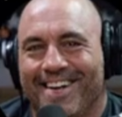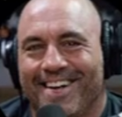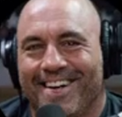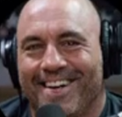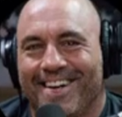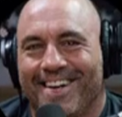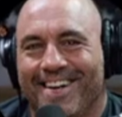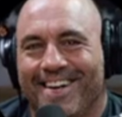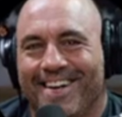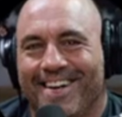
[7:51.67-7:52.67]

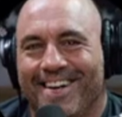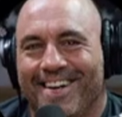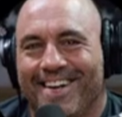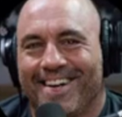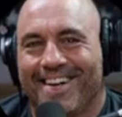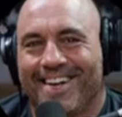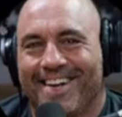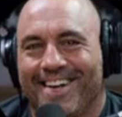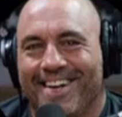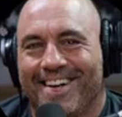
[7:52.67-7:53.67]

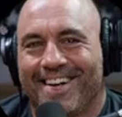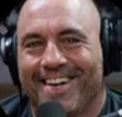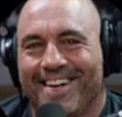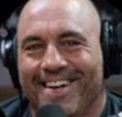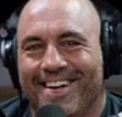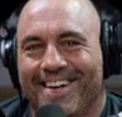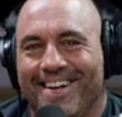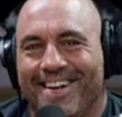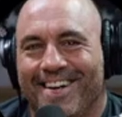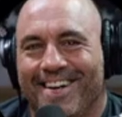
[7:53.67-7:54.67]

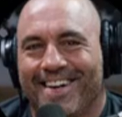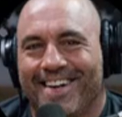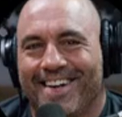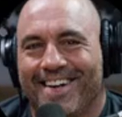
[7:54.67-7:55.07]
No words are spoken by the person on screen.